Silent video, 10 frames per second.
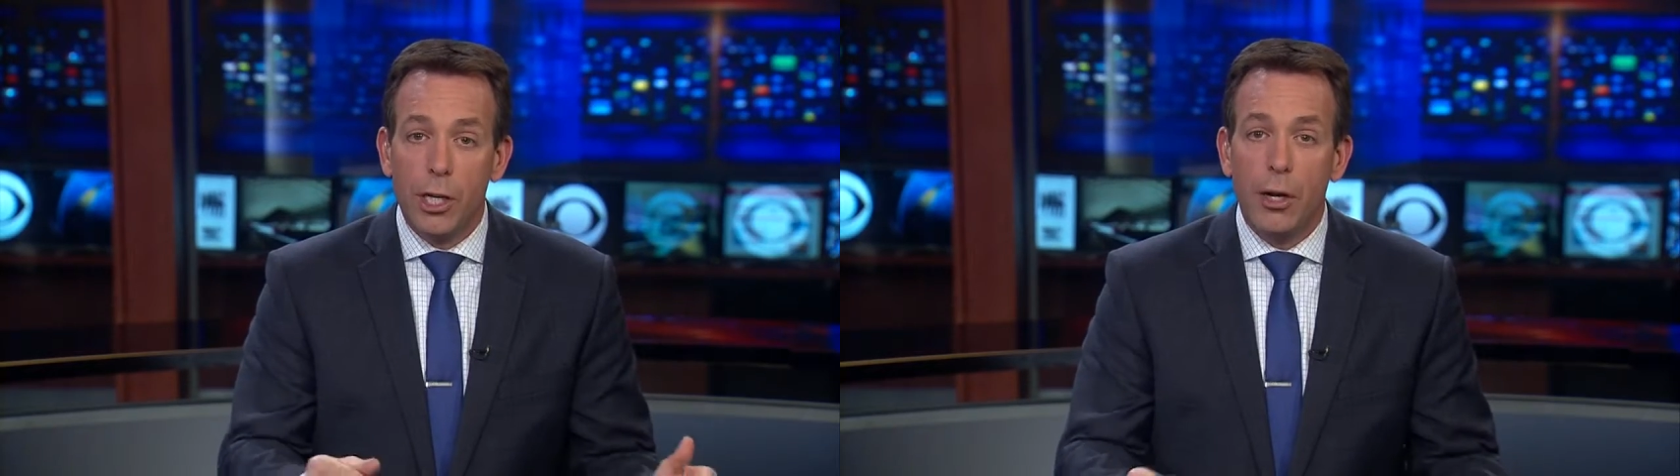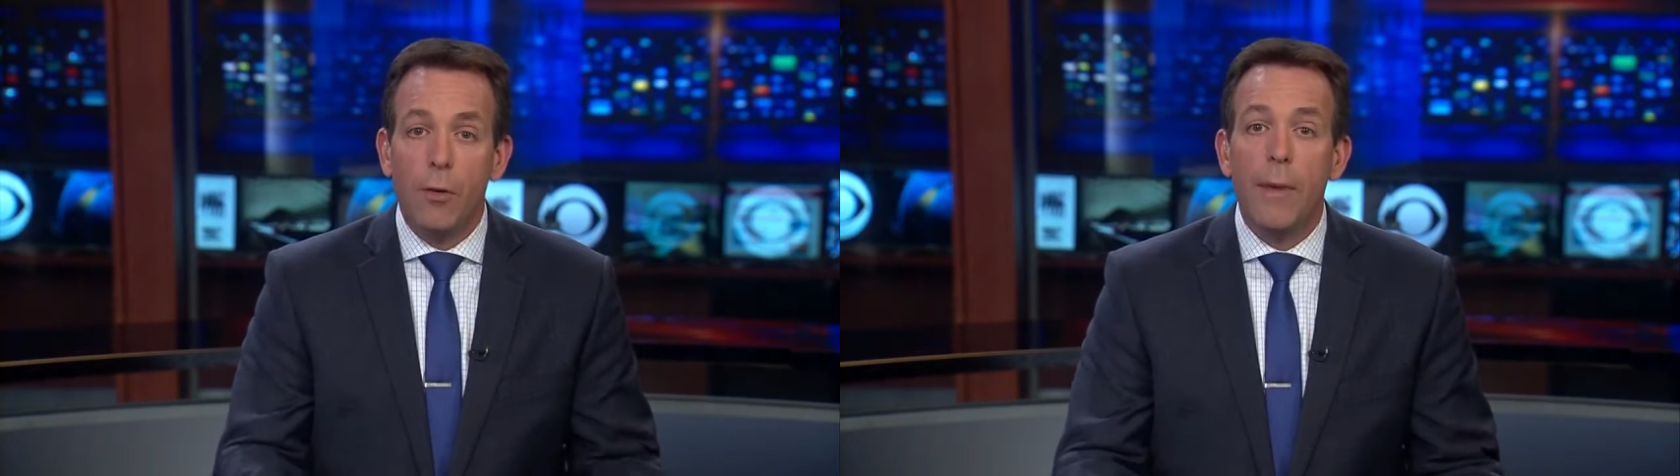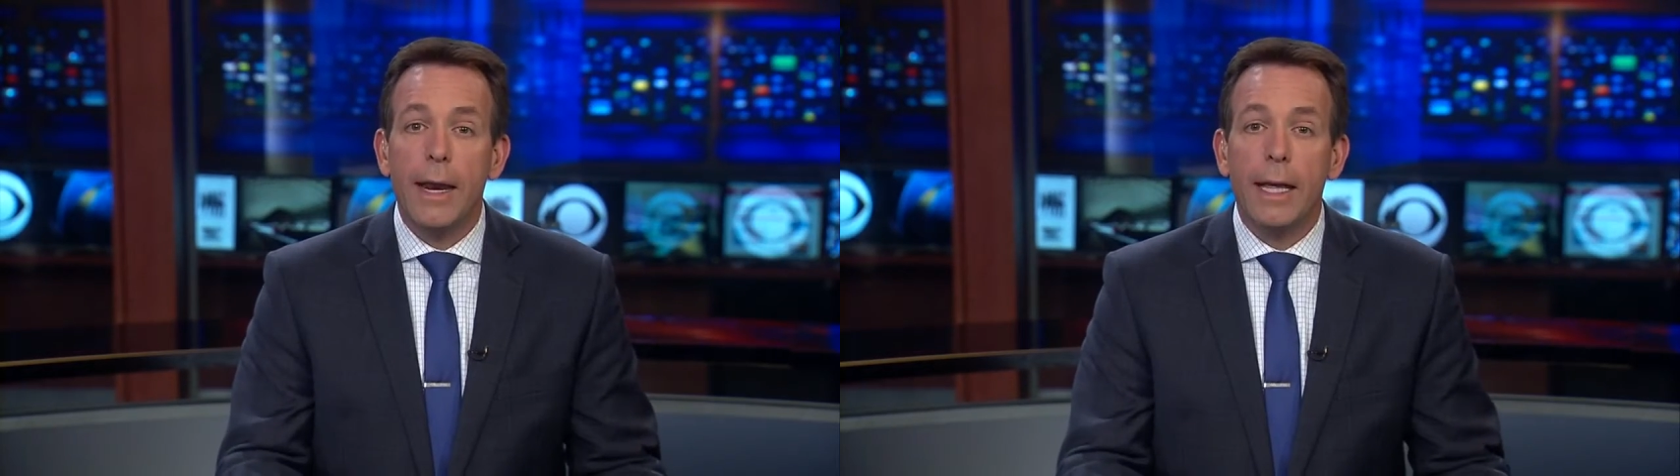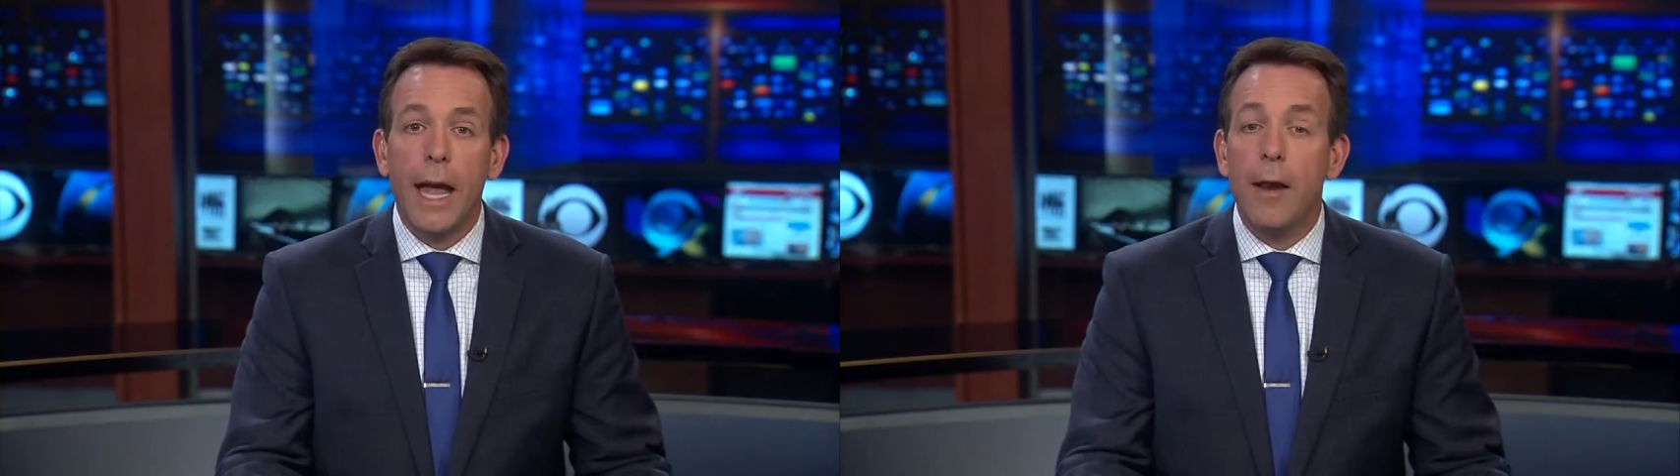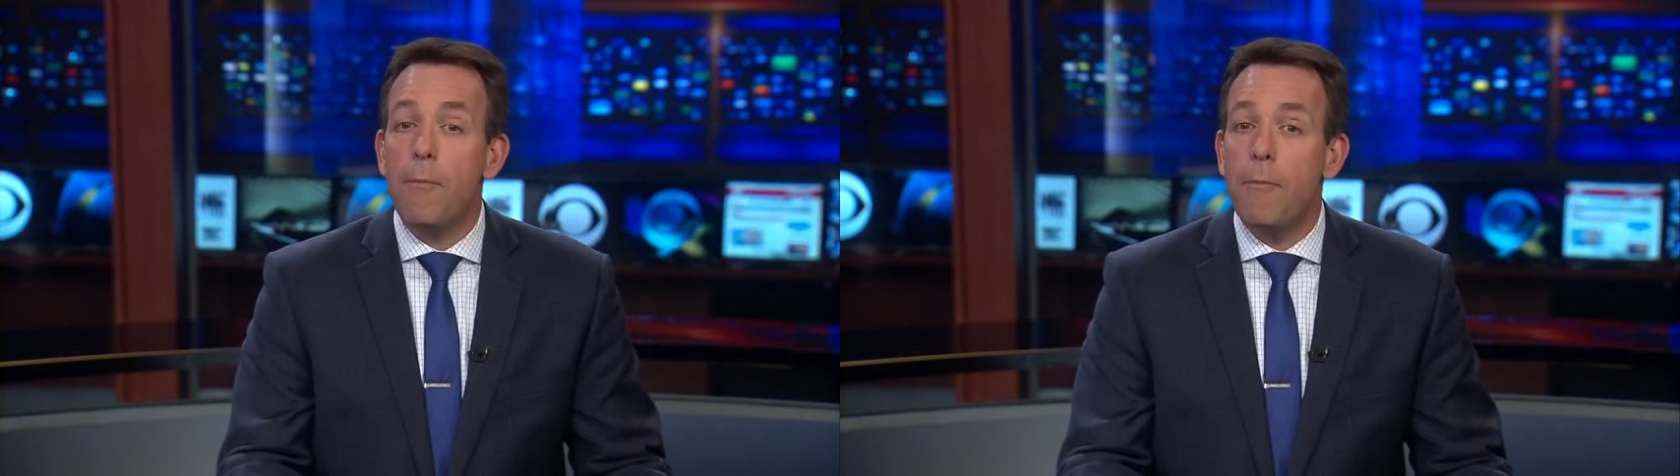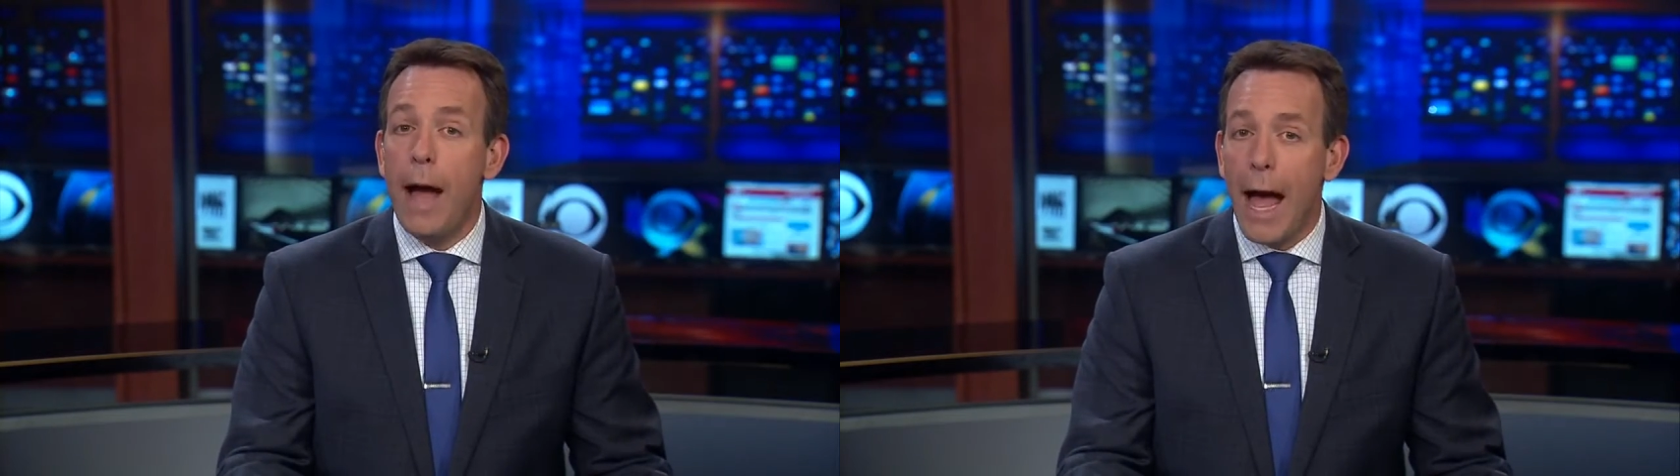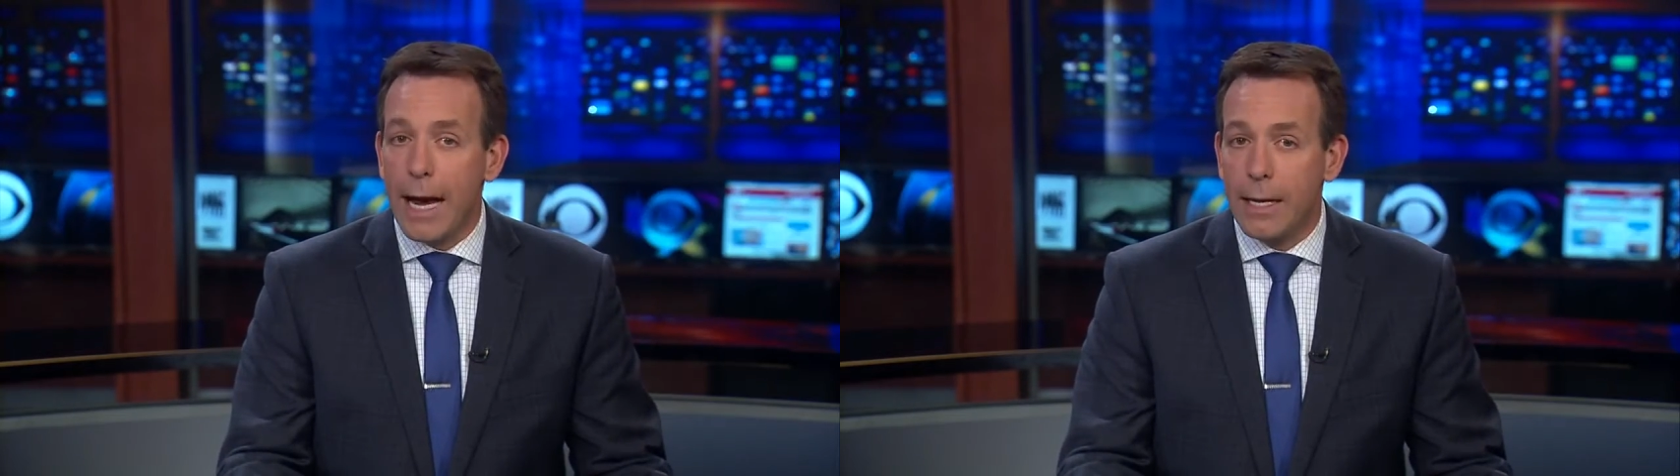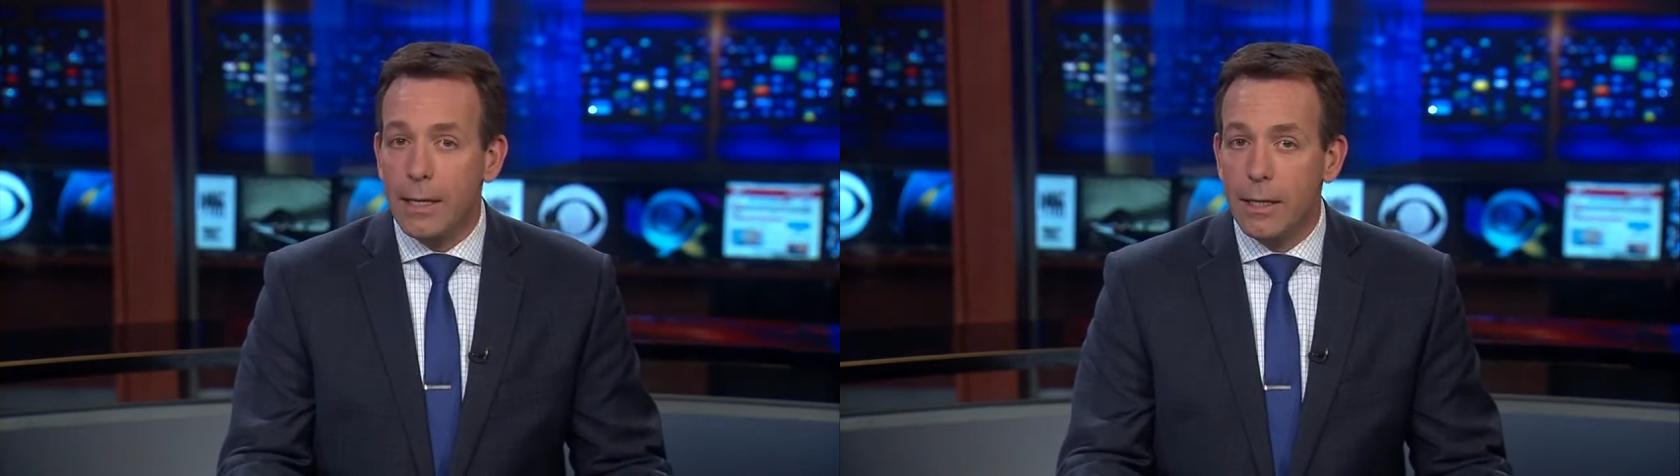get her Medicaid back?